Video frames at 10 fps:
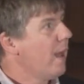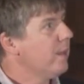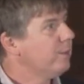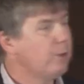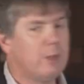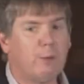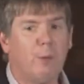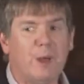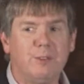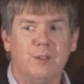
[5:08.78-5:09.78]
So the
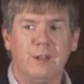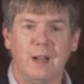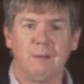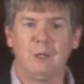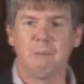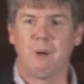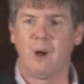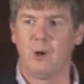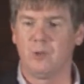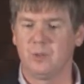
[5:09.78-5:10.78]
question that I'm going to
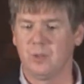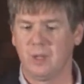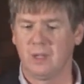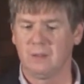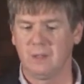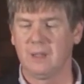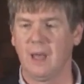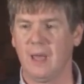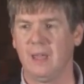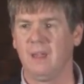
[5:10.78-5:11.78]
pose
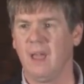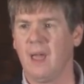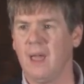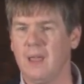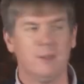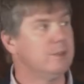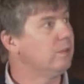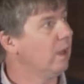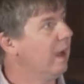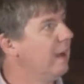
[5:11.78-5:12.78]
today is,
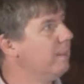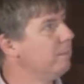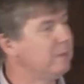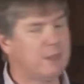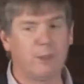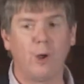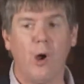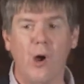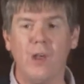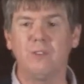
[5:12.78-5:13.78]
did the
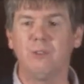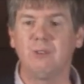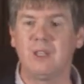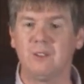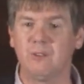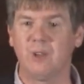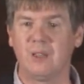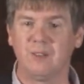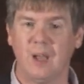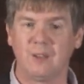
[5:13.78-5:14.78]
cause of these
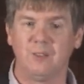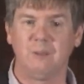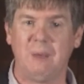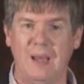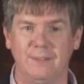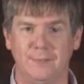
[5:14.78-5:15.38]
events actually matter?